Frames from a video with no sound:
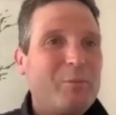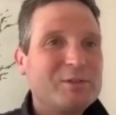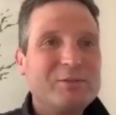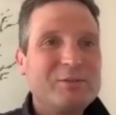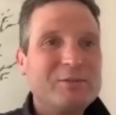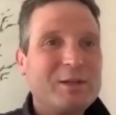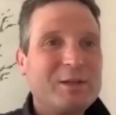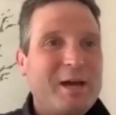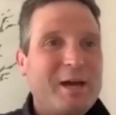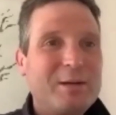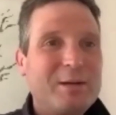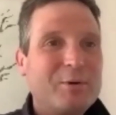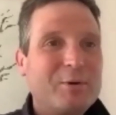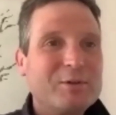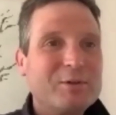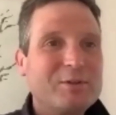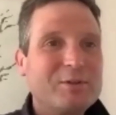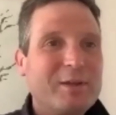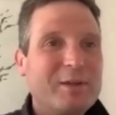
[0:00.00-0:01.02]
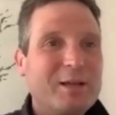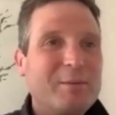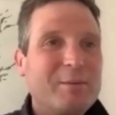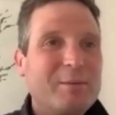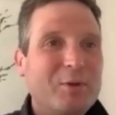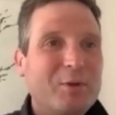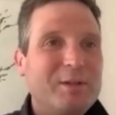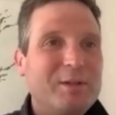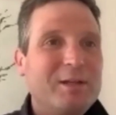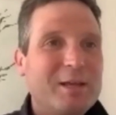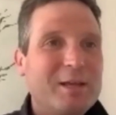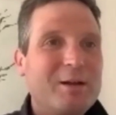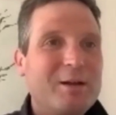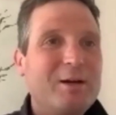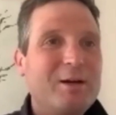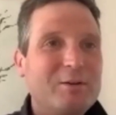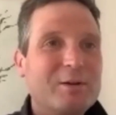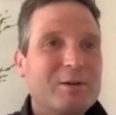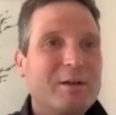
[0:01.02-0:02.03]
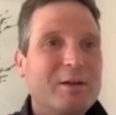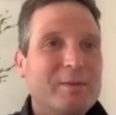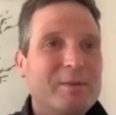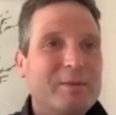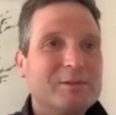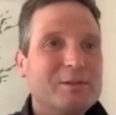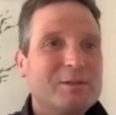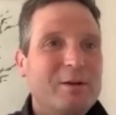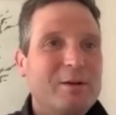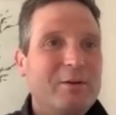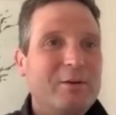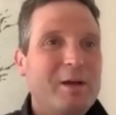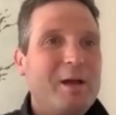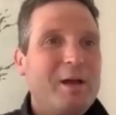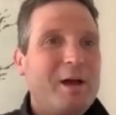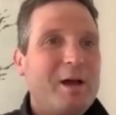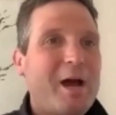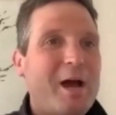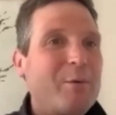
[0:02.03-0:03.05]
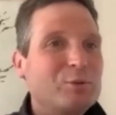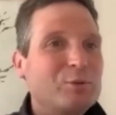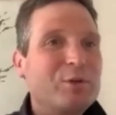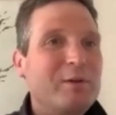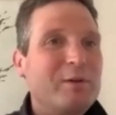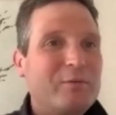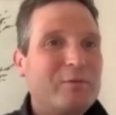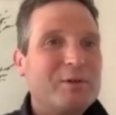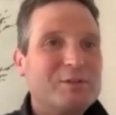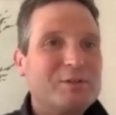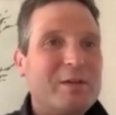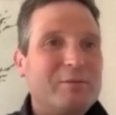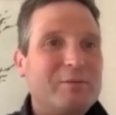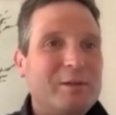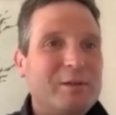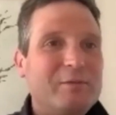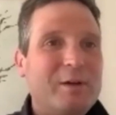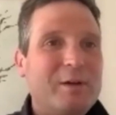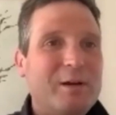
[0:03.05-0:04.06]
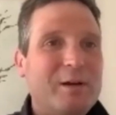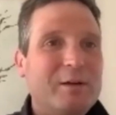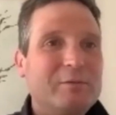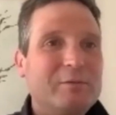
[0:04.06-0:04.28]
the kind of person like, I'm looking to get 100 on this. You know, I was looking for a 75.